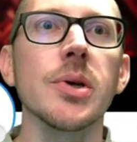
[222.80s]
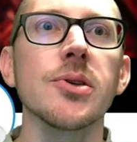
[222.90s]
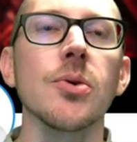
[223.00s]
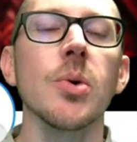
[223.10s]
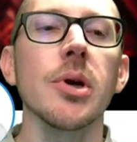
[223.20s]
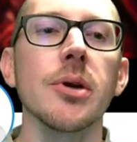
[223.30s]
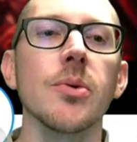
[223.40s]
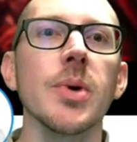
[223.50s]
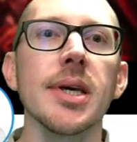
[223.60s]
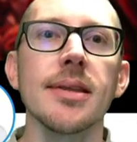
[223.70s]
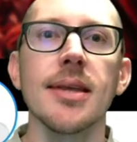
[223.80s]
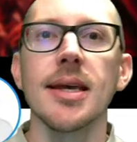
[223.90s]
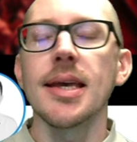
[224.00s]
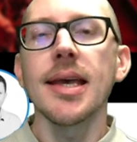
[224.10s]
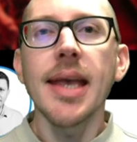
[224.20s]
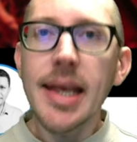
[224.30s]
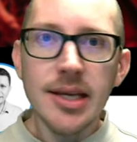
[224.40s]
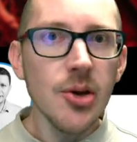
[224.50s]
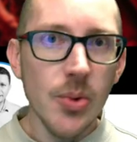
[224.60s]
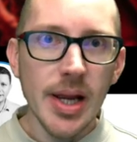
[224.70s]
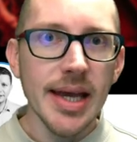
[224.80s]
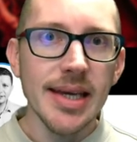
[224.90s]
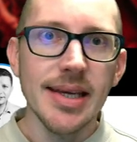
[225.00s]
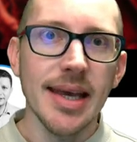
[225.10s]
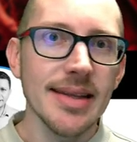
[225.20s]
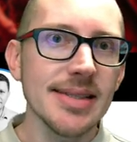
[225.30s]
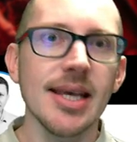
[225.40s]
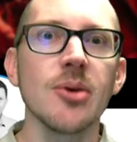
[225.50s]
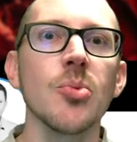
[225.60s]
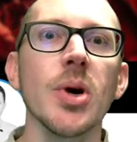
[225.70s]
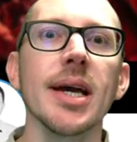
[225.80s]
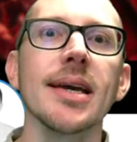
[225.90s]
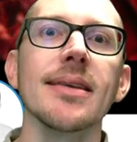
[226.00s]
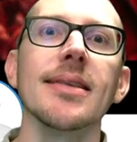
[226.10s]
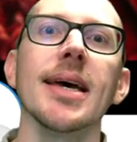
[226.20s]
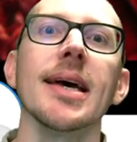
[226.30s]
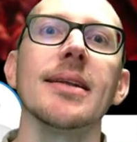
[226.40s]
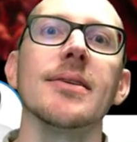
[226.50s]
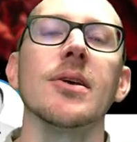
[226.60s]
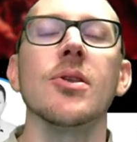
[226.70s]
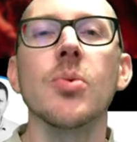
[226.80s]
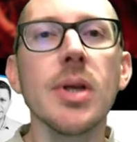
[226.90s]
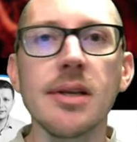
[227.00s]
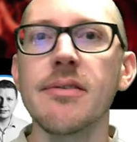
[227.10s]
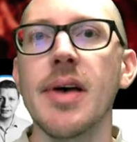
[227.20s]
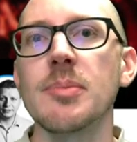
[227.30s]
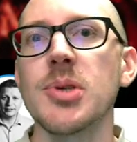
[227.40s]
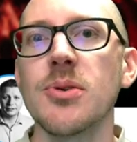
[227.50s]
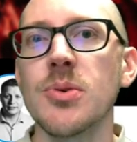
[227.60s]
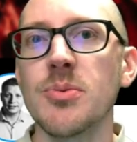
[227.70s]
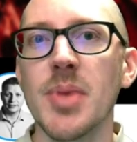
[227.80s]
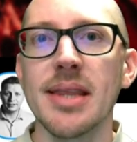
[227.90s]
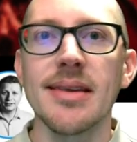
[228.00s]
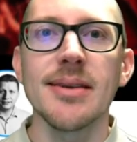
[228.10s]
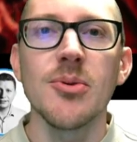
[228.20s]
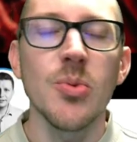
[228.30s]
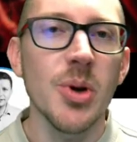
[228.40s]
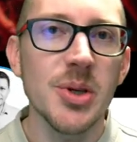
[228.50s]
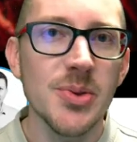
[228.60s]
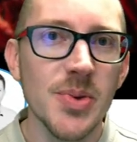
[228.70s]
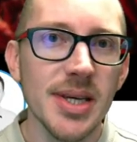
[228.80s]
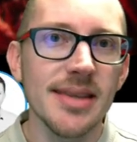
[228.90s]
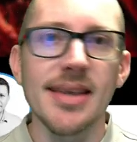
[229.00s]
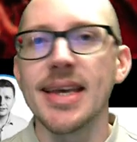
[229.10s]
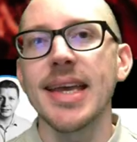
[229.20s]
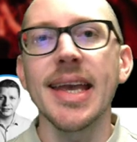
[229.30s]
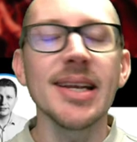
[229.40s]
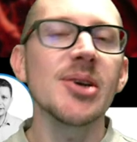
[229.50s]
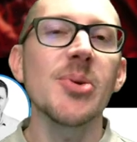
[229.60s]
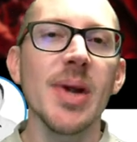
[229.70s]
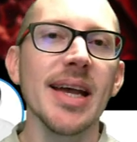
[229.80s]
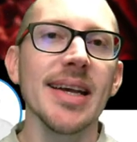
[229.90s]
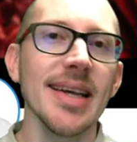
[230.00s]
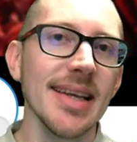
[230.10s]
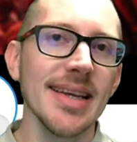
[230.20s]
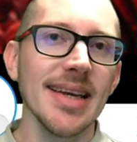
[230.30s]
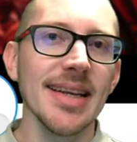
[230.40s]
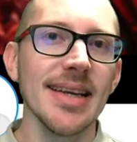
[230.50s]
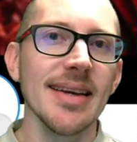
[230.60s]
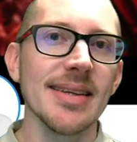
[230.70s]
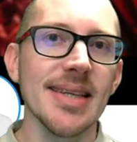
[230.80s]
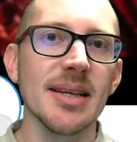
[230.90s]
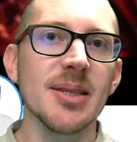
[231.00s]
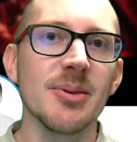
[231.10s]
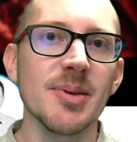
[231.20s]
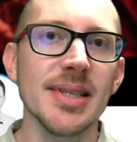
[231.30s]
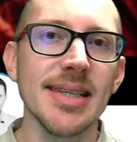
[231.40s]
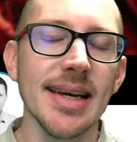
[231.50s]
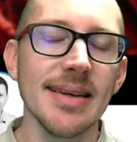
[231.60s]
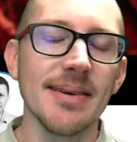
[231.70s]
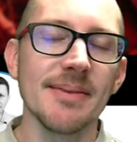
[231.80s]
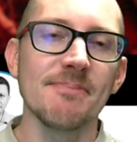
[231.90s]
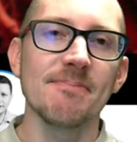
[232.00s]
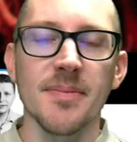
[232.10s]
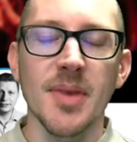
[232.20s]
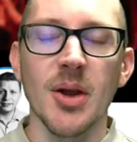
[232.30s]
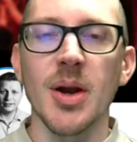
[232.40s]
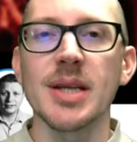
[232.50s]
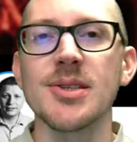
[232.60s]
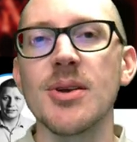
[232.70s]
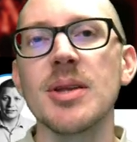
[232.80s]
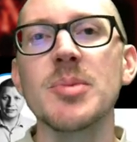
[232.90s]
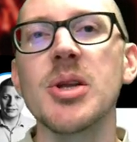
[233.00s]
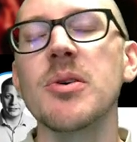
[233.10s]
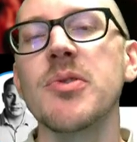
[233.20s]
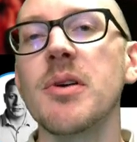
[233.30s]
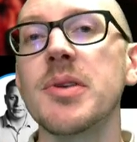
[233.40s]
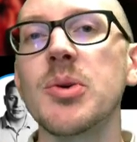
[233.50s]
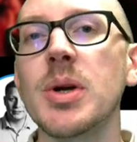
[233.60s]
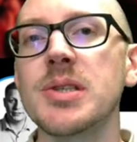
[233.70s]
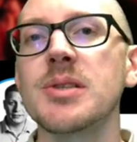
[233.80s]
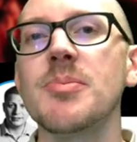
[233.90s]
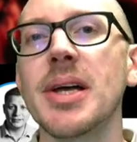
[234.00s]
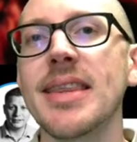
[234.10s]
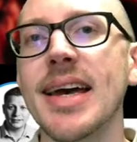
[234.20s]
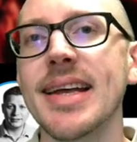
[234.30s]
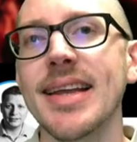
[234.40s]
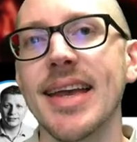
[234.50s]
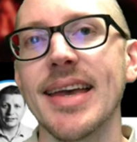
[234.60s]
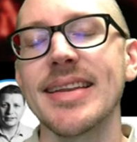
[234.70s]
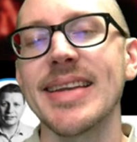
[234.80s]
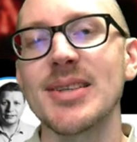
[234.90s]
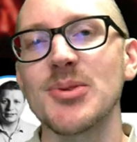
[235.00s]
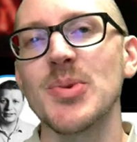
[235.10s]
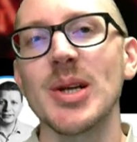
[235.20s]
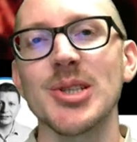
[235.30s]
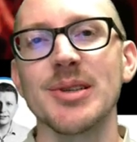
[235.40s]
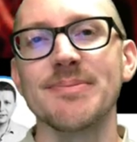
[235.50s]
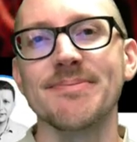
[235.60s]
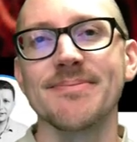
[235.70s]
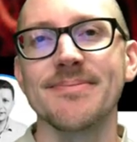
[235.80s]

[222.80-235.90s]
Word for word: going to work with any array in the same way that the relative absolute method works with any array in any sound system design. All right, so let me know if you have any questions about that, and thanks for watching.